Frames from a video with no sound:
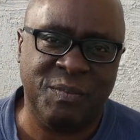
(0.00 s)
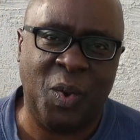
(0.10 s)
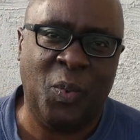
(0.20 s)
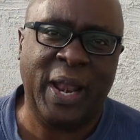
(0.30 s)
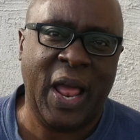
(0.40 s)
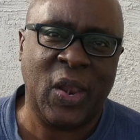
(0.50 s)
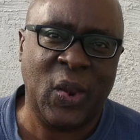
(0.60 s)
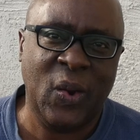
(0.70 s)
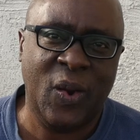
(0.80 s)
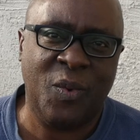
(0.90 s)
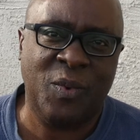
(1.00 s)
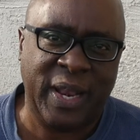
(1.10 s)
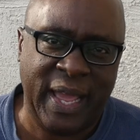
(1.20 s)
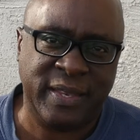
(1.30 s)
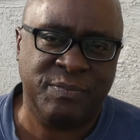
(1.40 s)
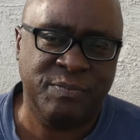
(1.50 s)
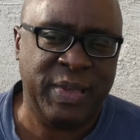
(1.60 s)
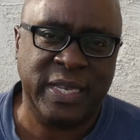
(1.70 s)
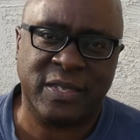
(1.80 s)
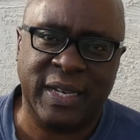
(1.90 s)
But what I learned when I
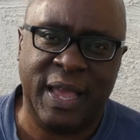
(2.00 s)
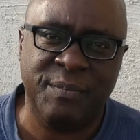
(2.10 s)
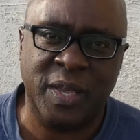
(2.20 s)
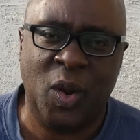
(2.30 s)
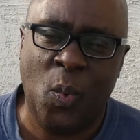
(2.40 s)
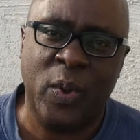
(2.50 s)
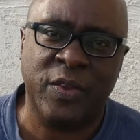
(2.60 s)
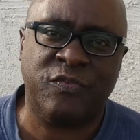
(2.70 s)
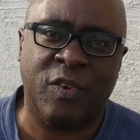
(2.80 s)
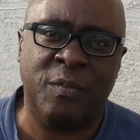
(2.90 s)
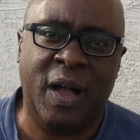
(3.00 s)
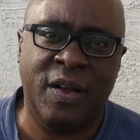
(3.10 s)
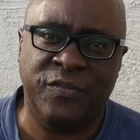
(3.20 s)
basically I've been away from uh,